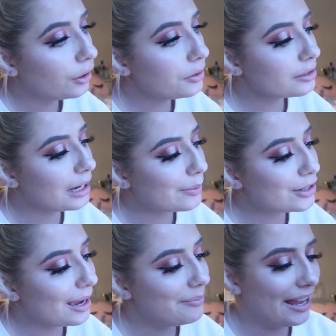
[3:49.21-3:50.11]
Who's
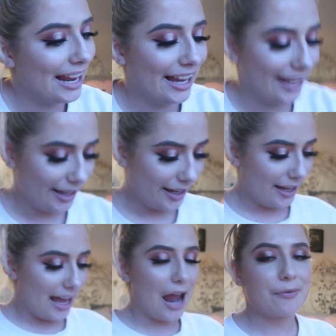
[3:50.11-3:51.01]
Snapchatting me?
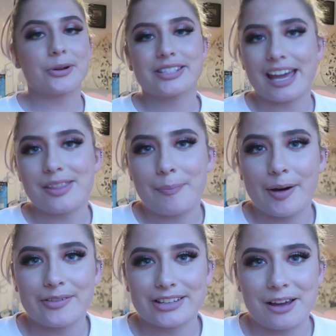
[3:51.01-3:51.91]
Everyone's getting their
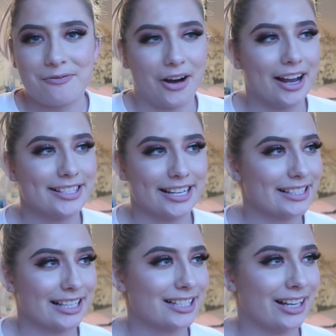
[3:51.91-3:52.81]
birthday invites, and
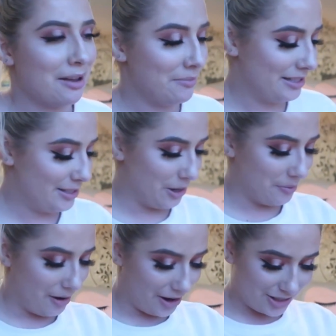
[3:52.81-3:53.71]
it's exciting me so
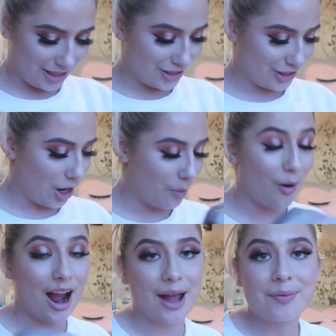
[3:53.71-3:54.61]
much, so I just can't
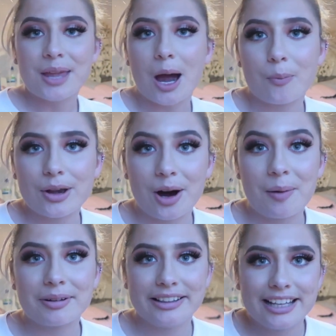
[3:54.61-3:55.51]
wait. And we
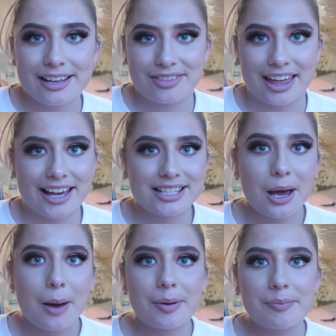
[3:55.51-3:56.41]
can't believe this,
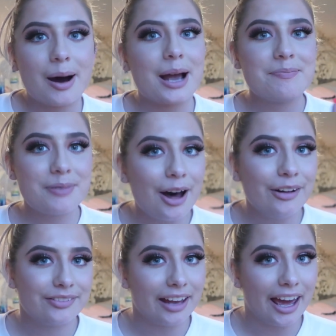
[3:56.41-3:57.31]
but my
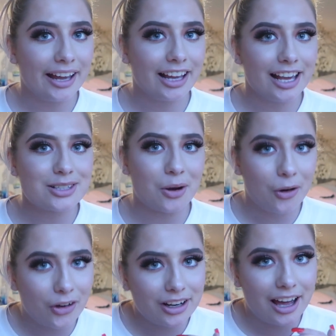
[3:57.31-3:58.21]
birthday is
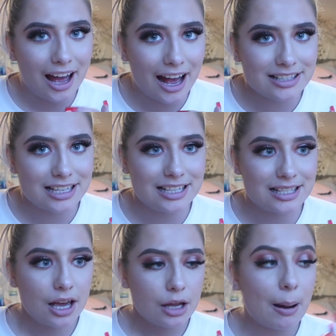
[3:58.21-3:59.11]
on Haz's.